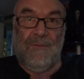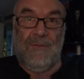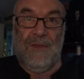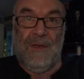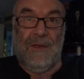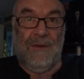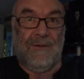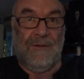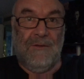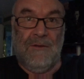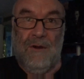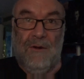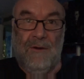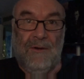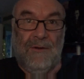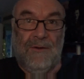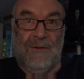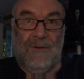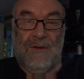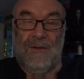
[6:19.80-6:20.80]
it's not
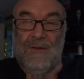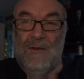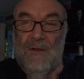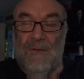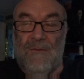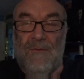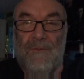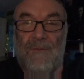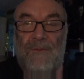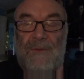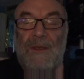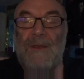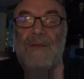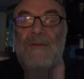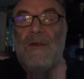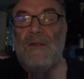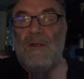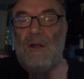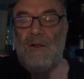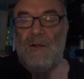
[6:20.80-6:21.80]
as,
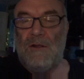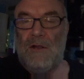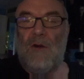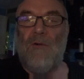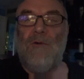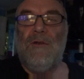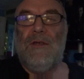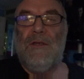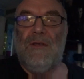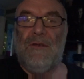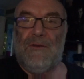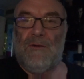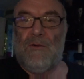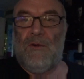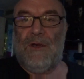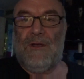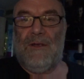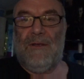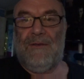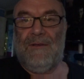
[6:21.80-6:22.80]
things are not loading as
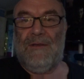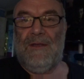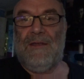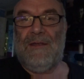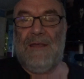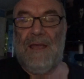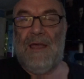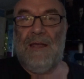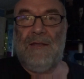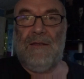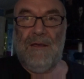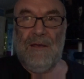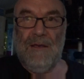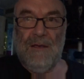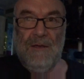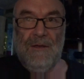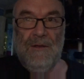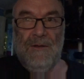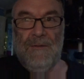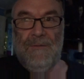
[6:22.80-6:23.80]
quick as they did.
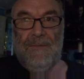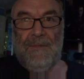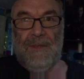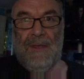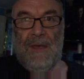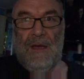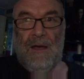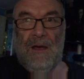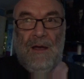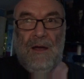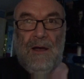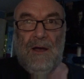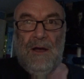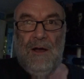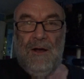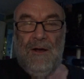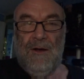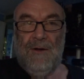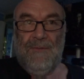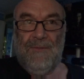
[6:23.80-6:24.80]
There
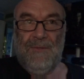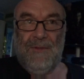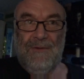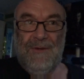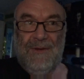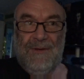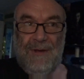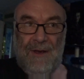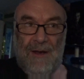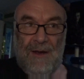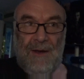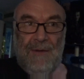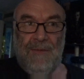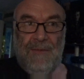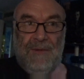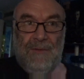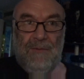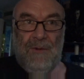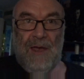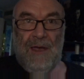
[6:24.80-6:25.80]
are
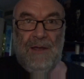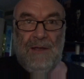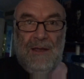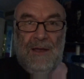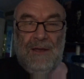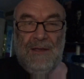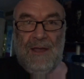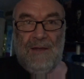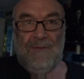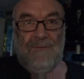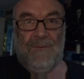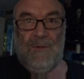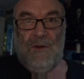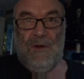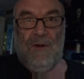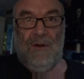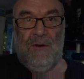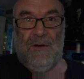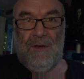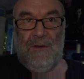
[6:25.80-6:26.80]
times when an
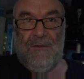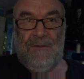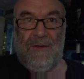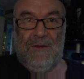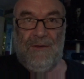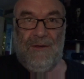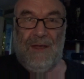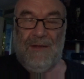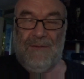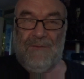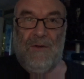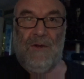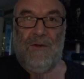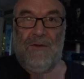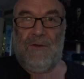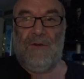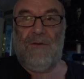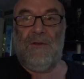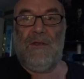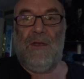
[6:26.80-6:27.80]
advert, if there's
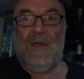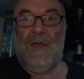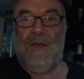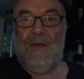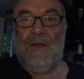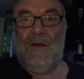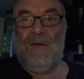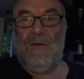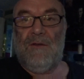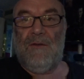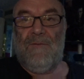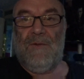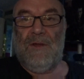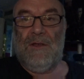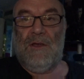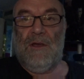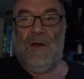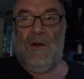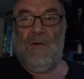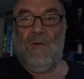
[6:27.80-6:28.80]
adverts on the
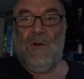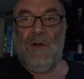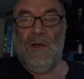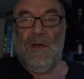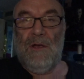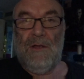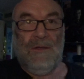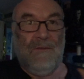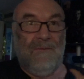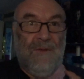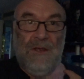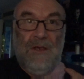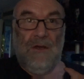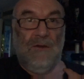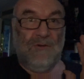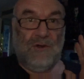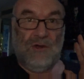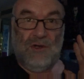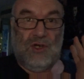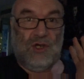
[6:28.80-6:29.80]
video, the
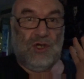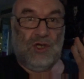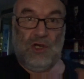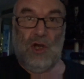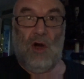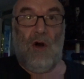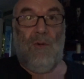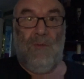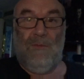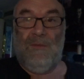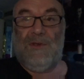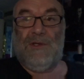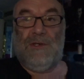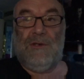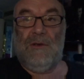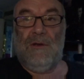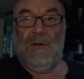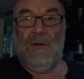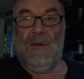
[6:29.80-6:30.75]
video just stops.